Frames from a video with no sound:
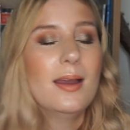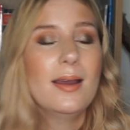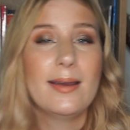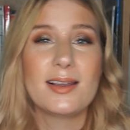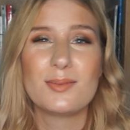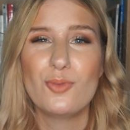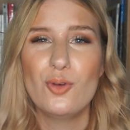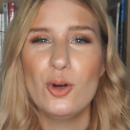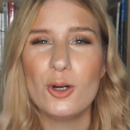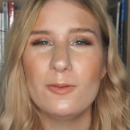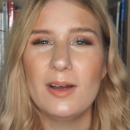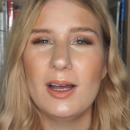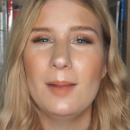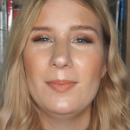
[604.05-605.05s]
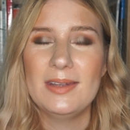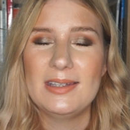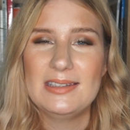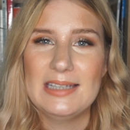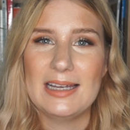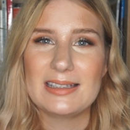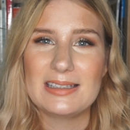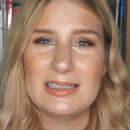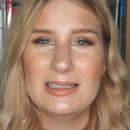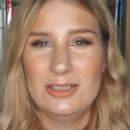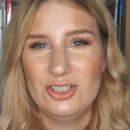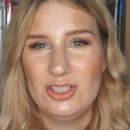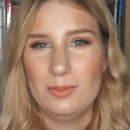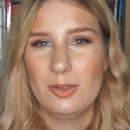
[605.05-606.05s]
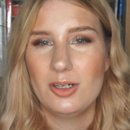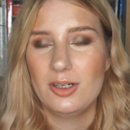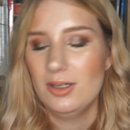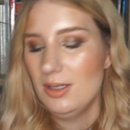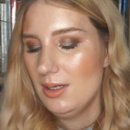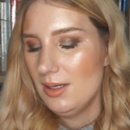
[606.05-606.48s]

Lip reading: it's more of a satin shimmer.